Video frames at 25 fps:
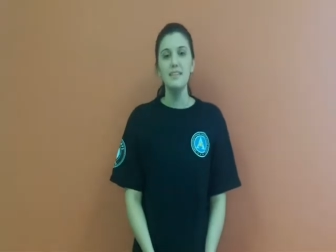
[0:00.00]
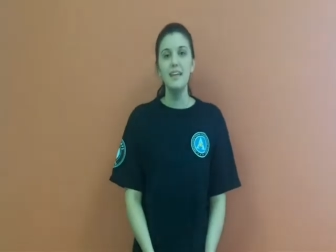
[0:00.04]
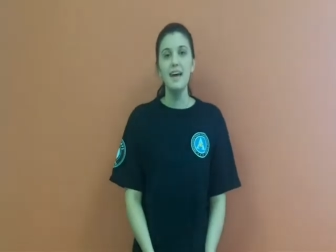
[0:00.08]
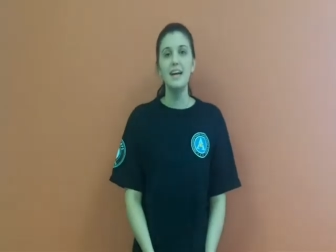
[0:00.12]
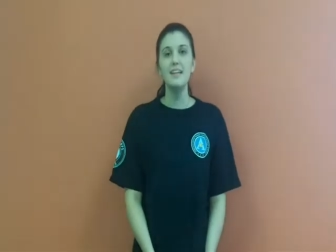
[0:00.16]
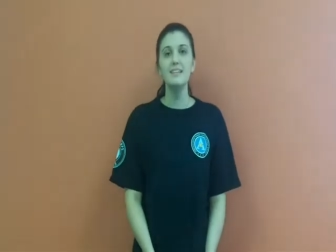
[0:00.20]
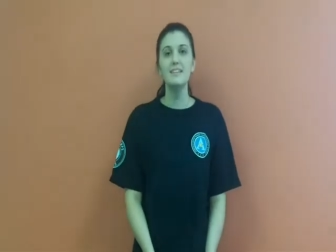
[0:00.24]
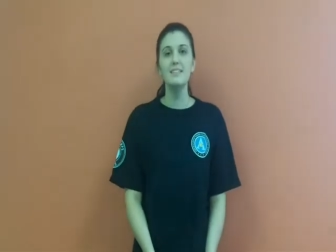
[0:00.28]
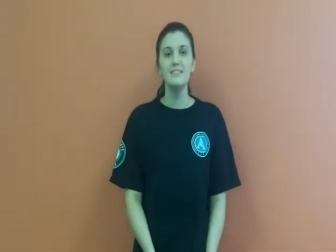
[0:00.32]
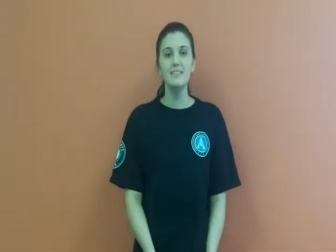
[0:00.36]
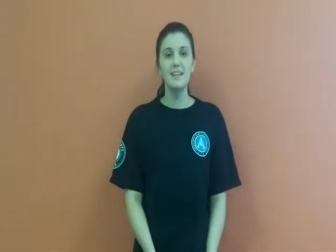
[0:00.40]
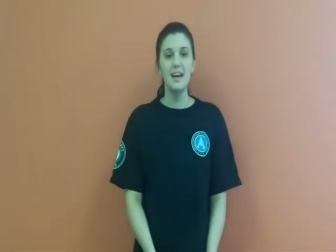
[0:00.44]

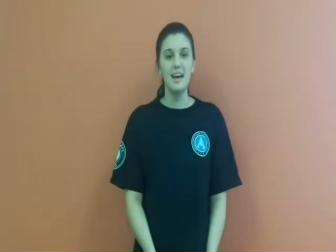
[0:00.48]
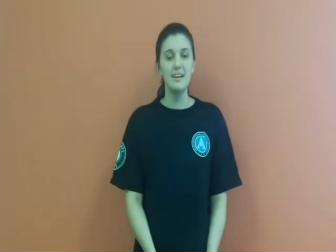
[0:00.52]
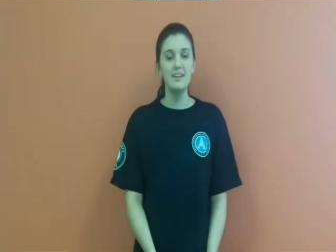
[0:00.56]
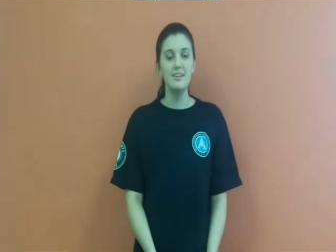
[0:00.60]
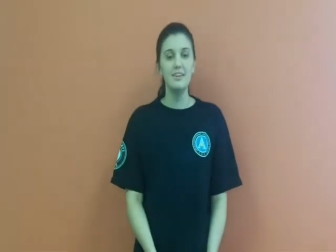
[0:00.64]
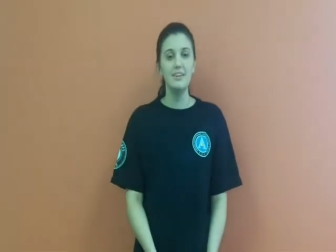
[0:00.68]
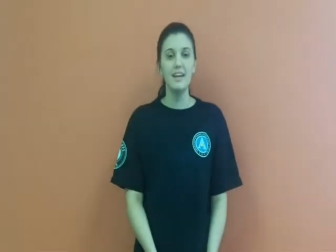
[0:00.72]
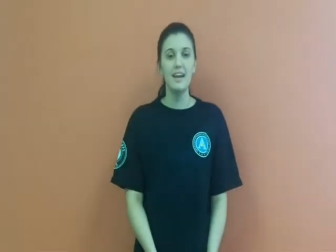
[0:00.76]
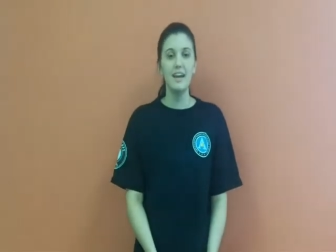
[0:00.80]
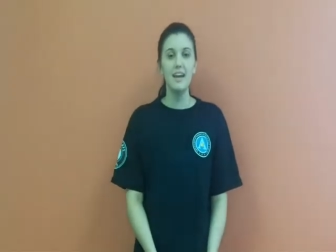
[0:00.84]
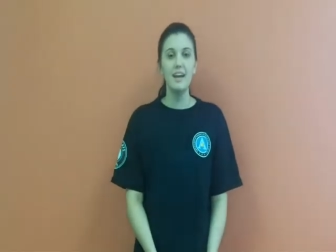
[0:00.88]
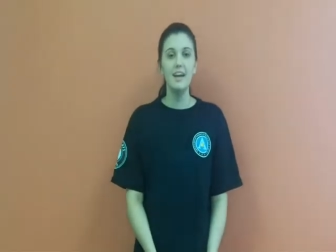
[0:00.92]
that
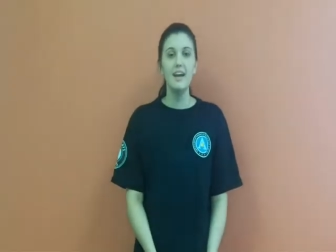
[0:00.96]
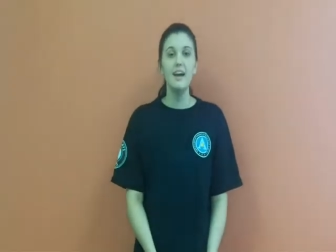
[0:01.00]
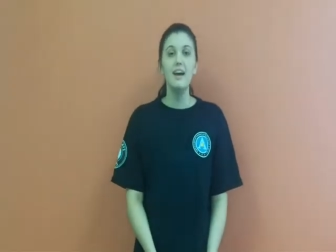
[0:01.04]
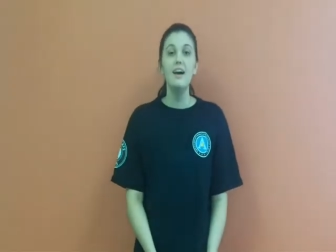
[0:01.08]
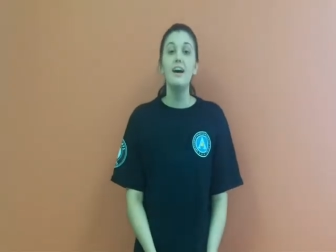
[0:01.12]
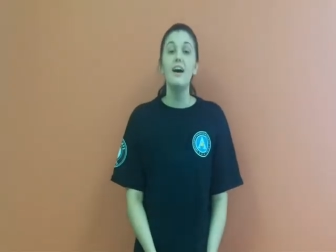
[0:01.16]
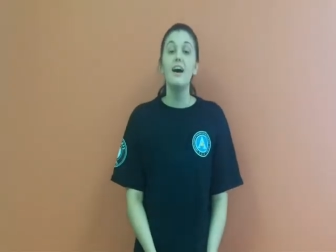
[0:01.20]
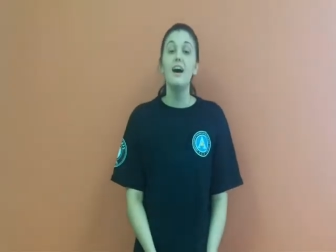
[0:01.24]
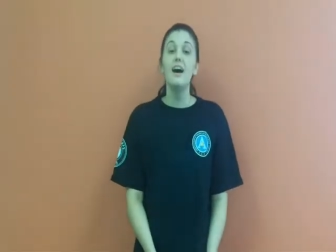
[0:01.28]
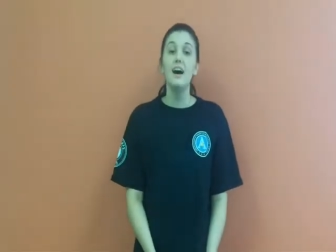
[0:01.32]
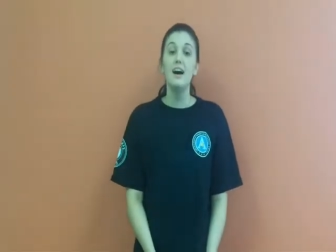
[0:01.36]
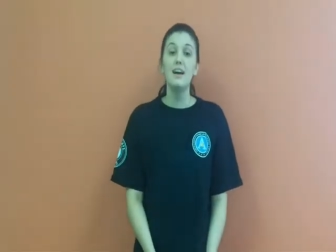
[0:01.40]
Saturday,
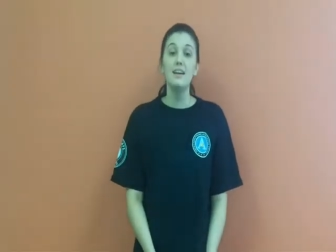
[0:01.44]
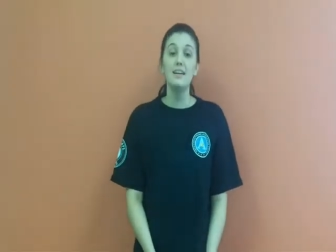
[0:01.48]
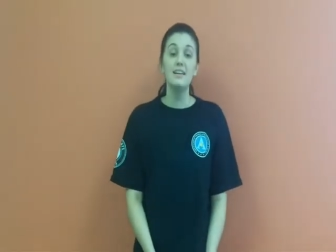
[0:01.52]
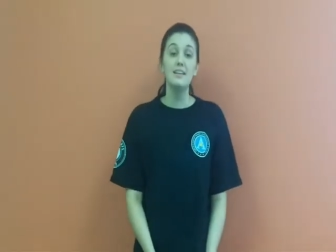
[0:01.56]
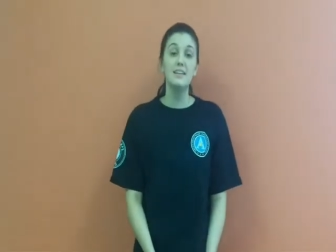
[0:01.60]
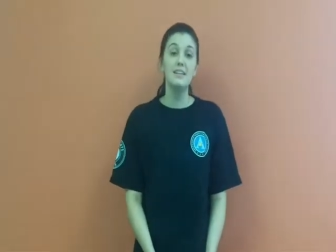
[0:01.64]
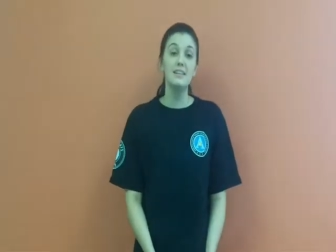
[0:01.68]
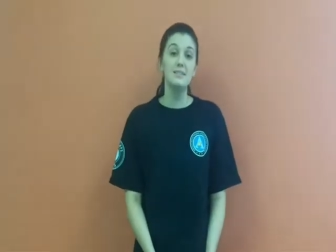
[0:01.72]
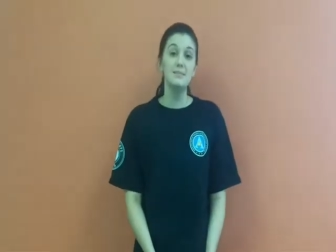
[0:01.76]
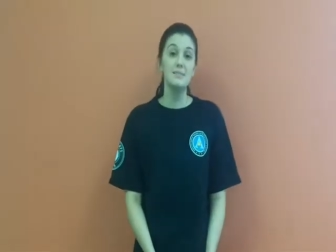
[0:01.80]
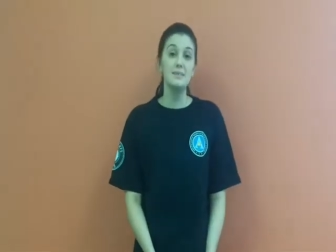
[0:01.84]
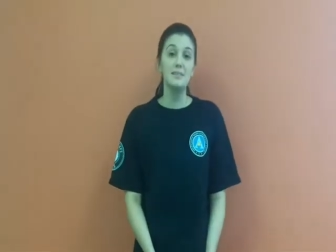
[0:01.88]

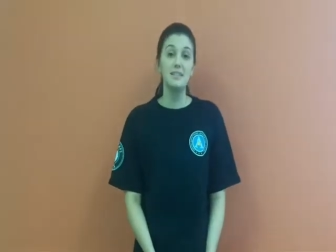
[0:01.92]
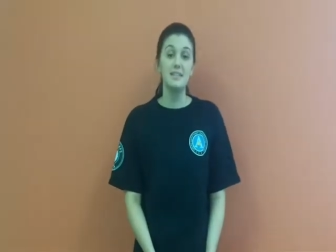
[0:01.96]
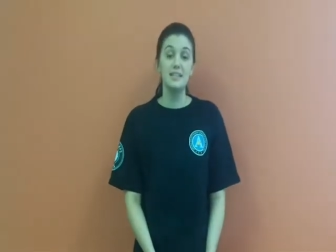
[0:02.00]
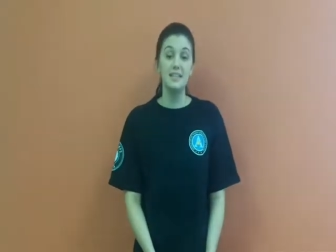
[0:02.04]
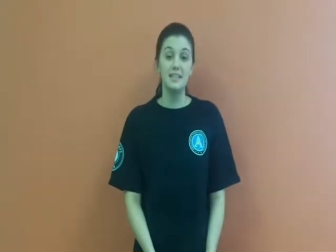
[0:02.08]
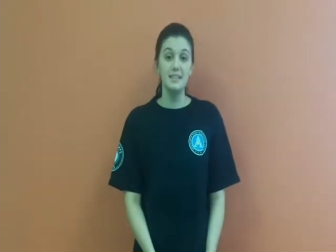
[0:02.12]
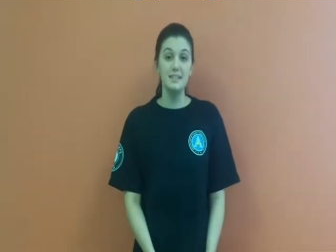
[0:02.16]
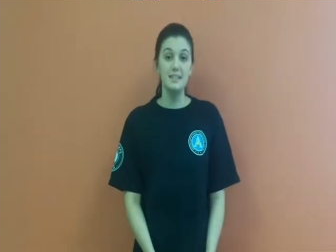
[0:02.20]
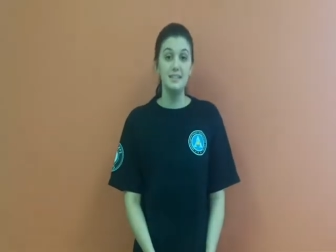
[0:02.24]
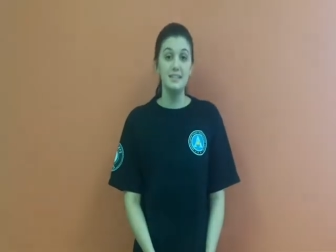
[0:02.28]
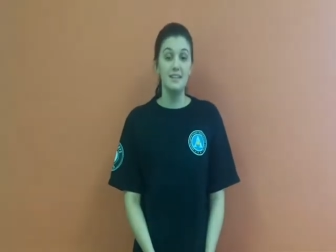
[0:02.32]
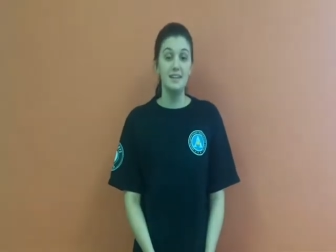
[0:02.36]
Angeles was
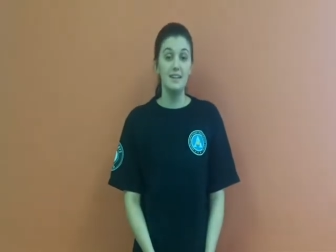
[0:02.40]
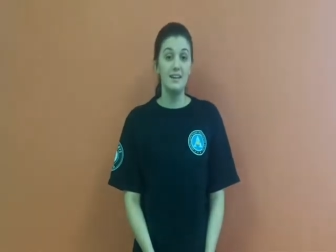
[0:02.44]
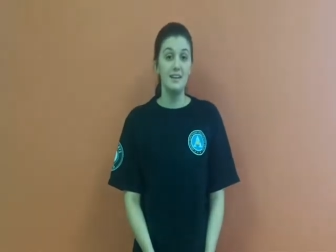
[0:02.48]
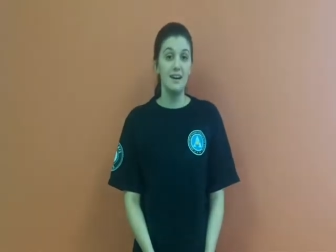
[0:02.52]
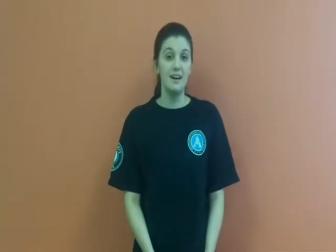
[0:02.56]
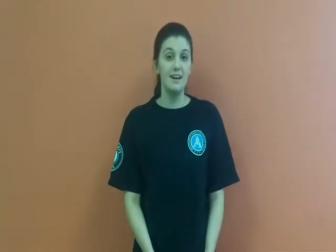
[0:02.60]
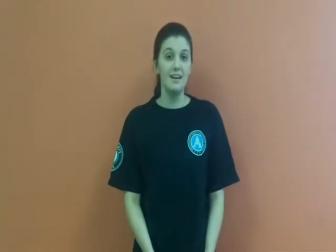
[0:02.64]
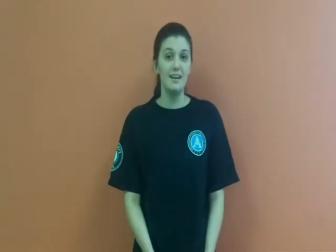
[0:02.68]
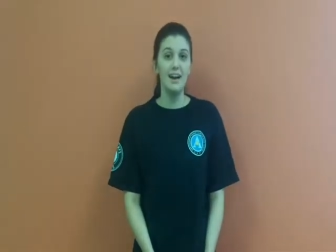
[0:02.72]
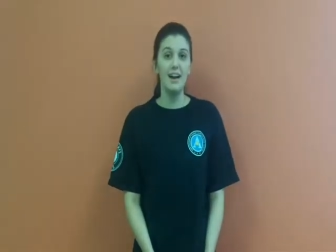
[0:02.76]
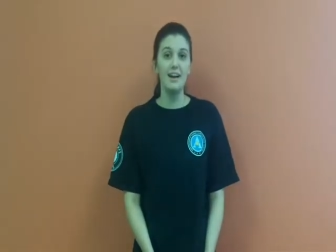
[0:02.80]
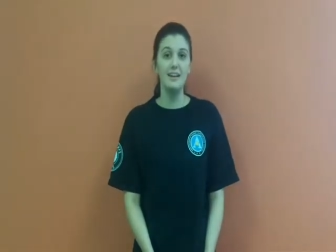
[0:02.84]
killed in a
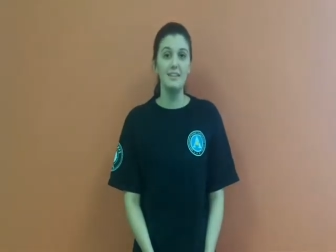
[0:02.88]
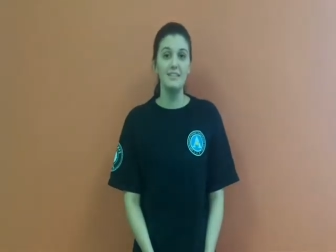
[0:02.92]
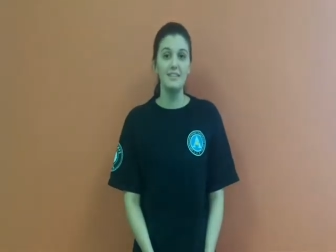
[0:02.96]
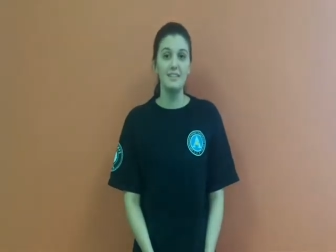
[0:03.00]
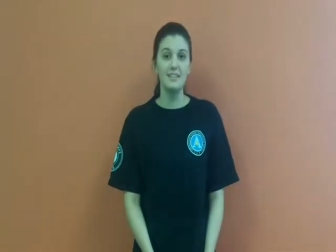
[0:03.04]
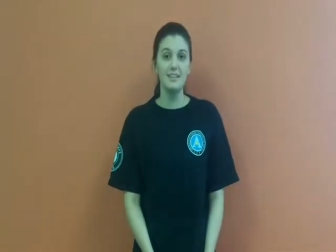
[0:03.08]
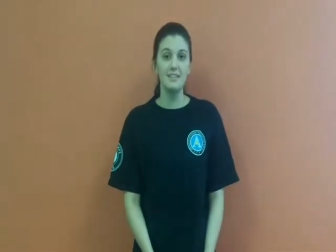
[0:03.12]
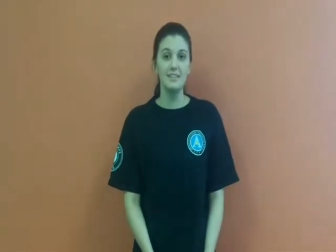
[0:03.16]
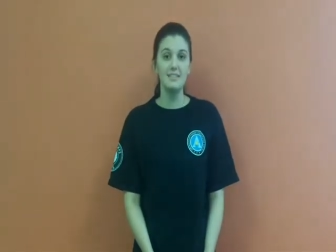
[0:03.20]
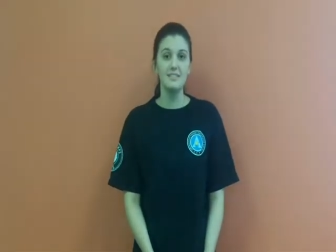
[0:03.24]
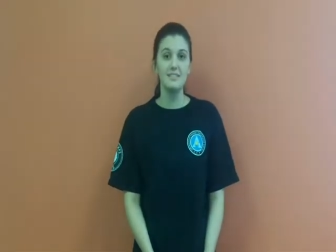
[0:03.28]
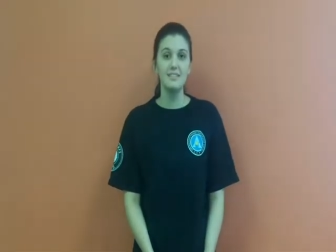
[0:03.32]
car
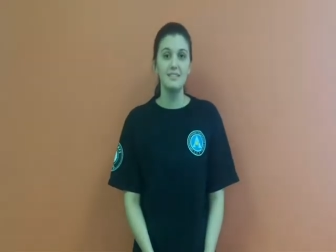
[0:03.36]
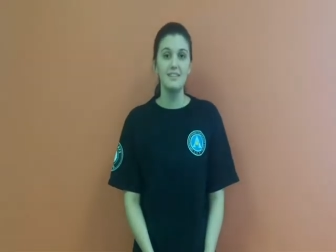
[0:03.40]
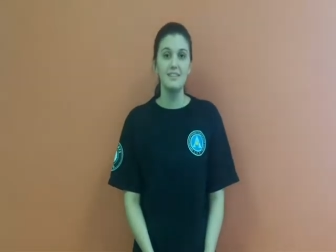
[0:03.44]
accident.